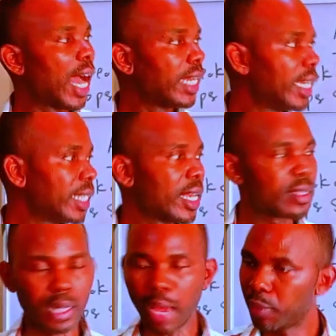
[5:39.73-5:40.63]
And then
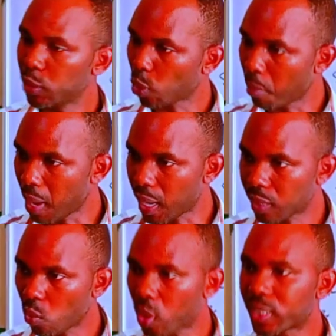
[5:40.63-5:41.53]
exclamation
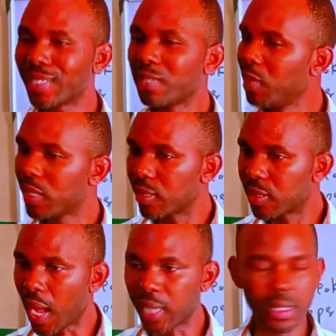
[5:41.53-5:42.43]
mark. What it means
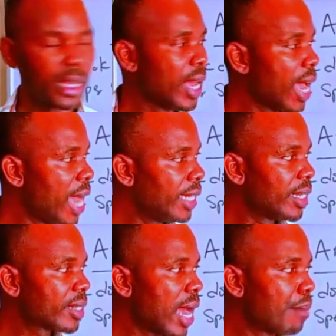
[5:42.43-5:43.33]
is that
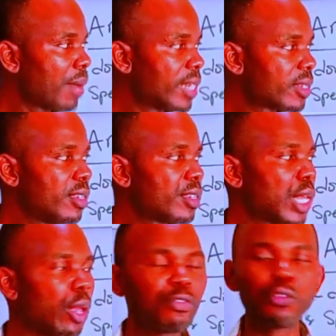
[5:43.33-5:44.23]
anytime I see
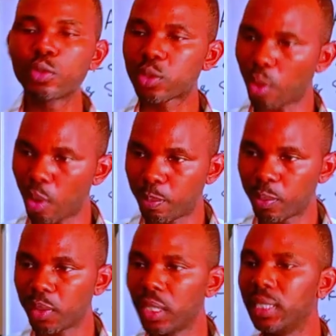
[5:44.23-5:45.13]
a full stop,
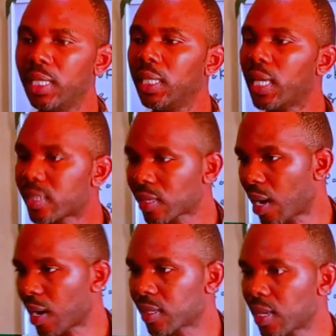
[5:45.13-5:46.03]
the next
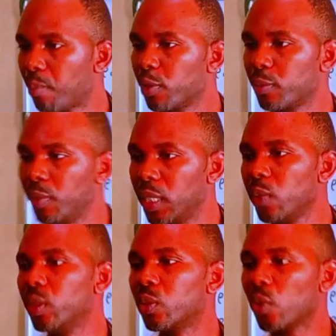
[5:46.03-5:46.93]
character must
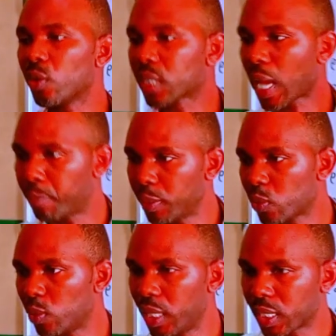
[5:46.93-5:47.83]
begin with what?
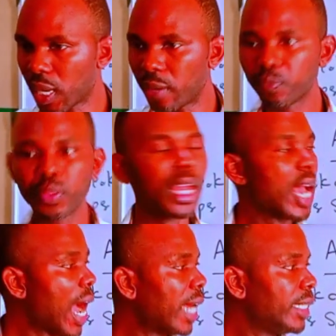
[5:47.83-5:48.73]
Capital letter.
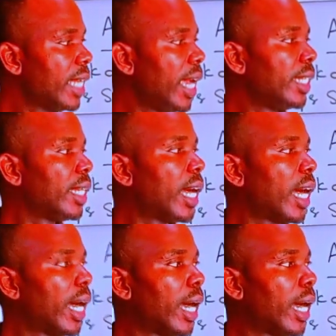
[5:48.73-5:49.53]
And then